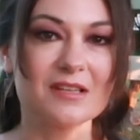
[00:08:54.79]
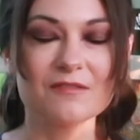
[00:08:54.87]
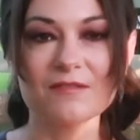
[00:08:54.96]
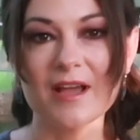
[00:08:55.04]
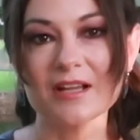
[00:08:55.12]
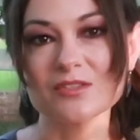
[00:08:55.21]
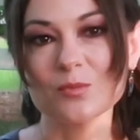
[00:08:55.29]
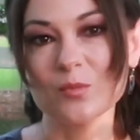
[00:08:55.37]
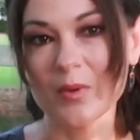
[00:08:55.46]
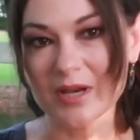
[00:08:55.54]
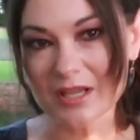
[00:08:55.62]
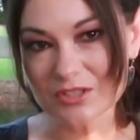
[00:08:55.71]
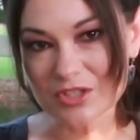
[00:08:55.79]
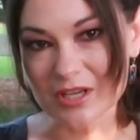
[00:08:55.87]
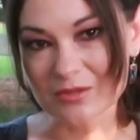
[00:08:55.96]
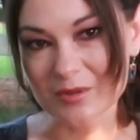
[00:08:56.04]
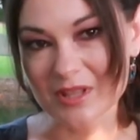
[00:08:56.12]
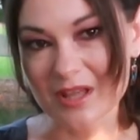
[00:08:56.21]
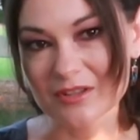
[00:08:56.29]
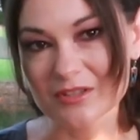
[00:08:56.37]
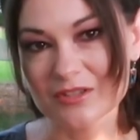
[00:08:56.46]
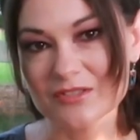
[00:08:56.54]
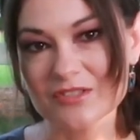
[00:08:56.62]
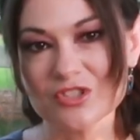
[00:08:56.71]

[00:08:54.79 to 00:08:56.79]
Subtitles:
In fact, when I checked with others,